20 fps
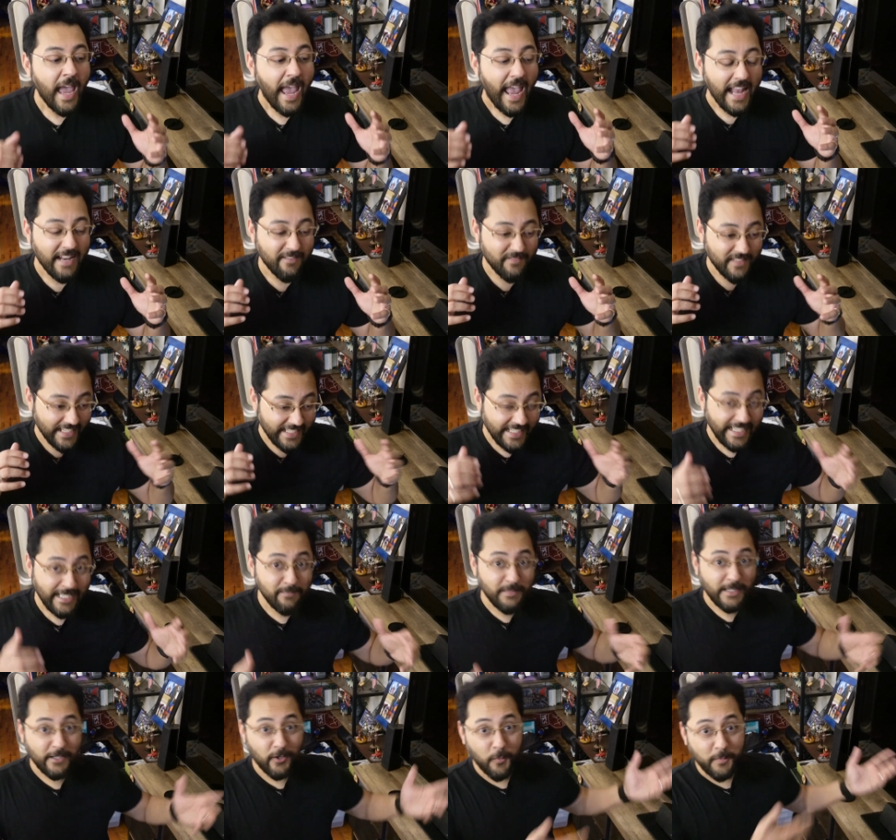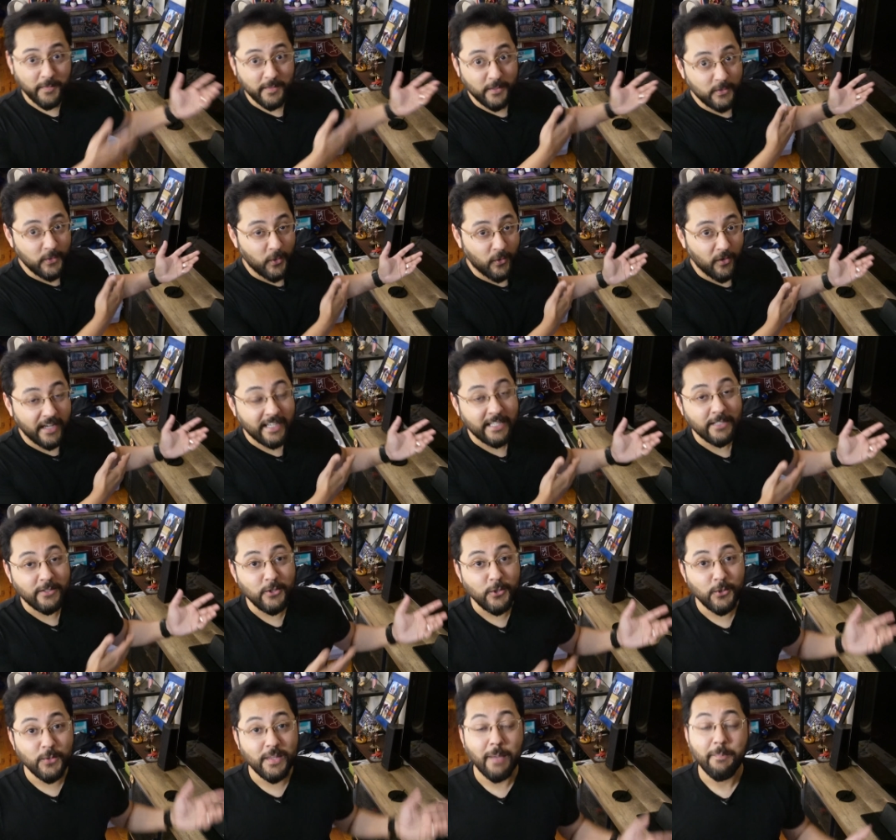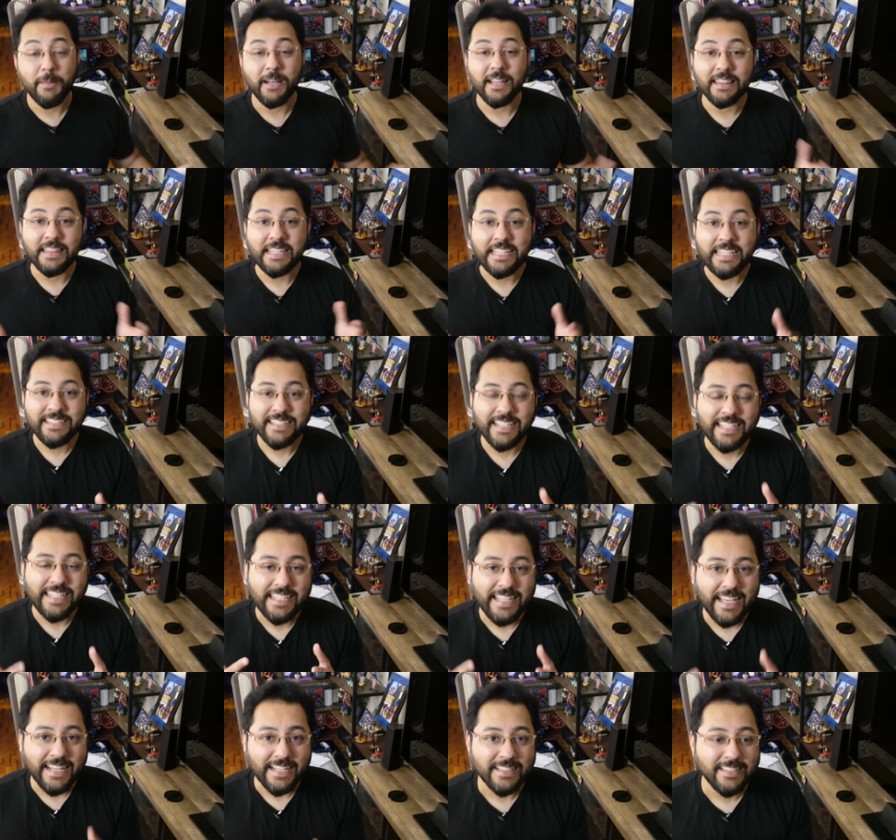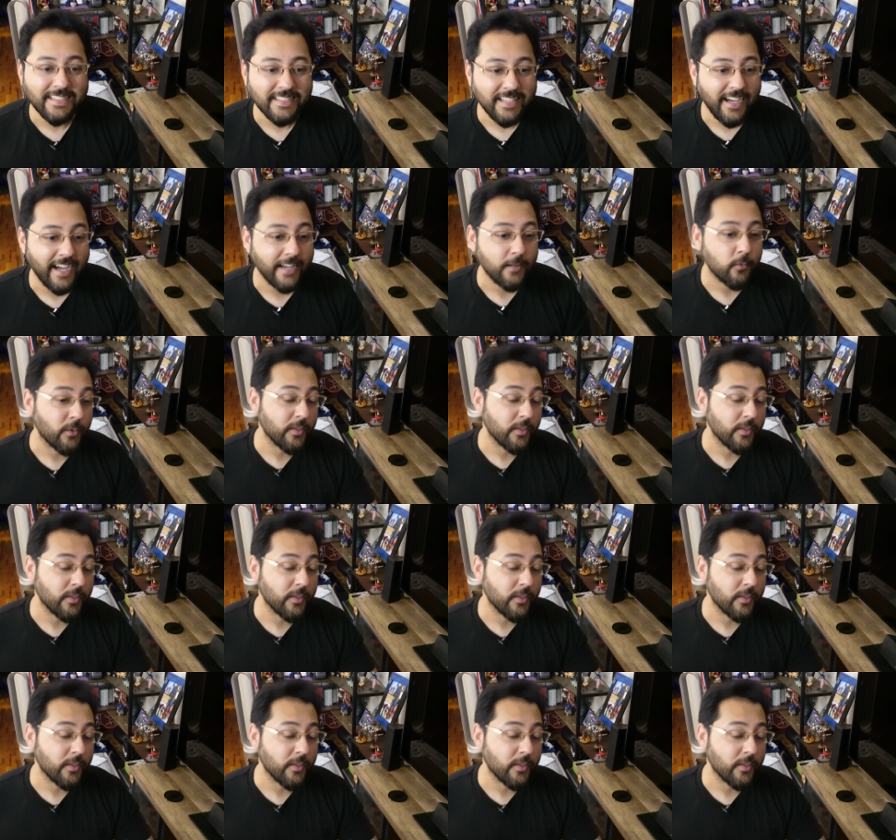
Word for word: And if they need me to open the door, I can do that, but at least they can get inside.